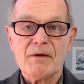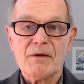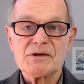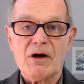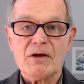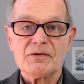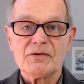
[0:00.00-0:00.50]
That
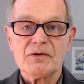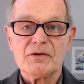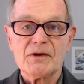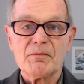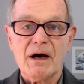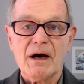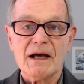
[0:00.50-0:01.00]
was also
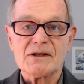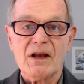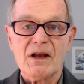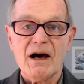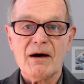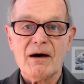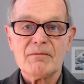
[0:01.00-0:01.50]
done by
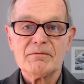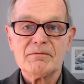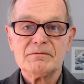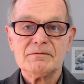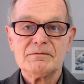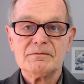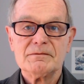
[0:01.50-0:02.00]
Islam.
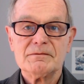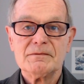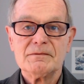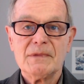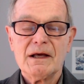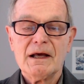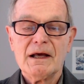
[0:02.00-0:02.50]

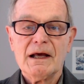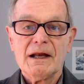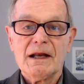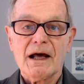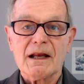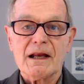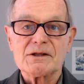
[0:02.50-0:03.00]

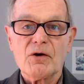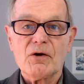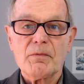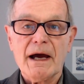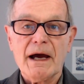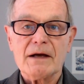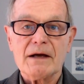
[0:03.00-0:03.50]
Now let's go
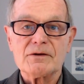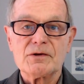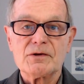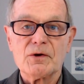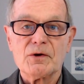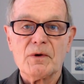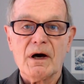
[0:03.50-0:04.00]
back
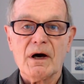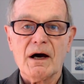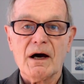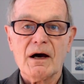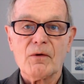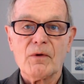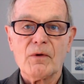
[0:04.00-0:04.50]
to
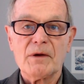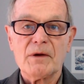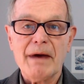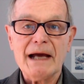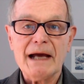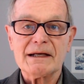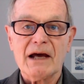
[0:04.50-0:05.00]
when
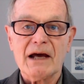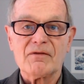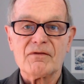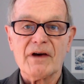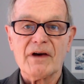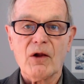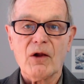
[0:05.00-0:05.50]
Baghdad
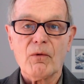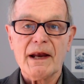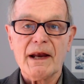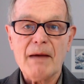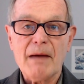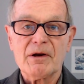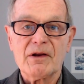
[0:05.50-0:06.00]
fell. What
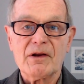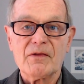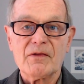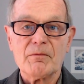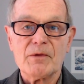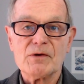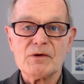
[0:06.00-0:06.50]
happened in
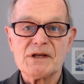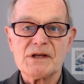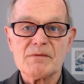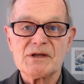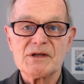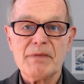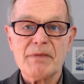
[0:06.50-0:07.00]
the
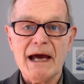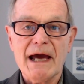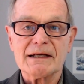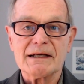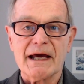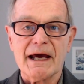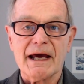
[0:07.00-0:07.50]
museums in
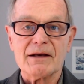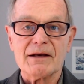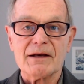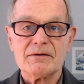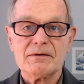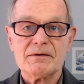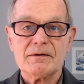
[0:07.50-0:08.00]
Baghdad?
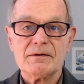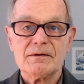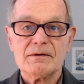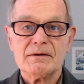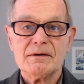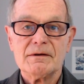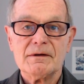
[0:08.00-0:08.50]

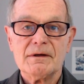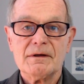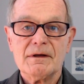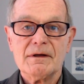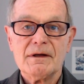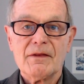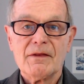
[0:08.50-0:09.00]

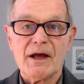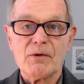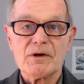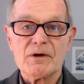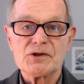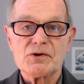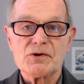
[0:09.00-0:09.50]
They
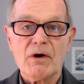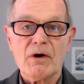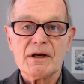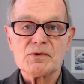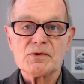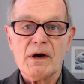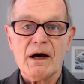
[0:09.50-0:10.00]
were
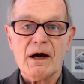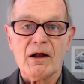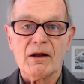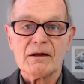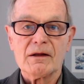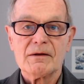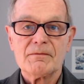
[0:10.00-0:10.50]
destroyed as well.